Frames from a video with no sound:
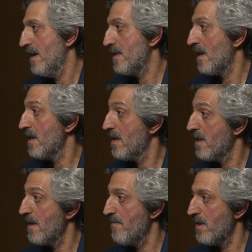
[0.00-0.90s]

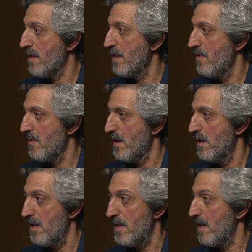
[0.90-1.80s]
analytic number
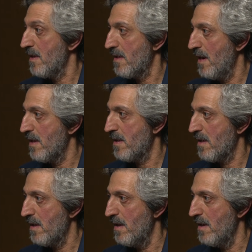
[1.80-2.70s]
theory and the
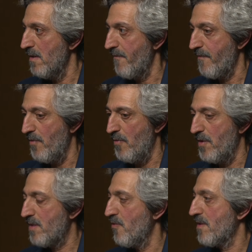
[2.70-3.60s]
results of
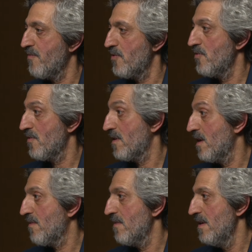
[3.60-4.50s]
what was
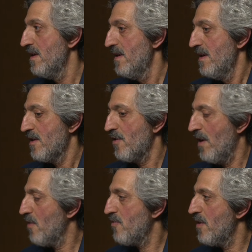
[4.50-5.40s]
produced. So
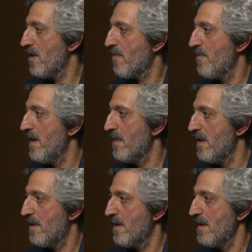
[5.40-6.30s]
how do you explain
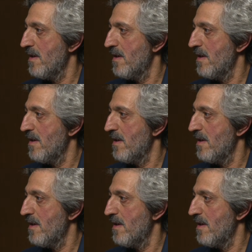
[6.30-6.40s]
this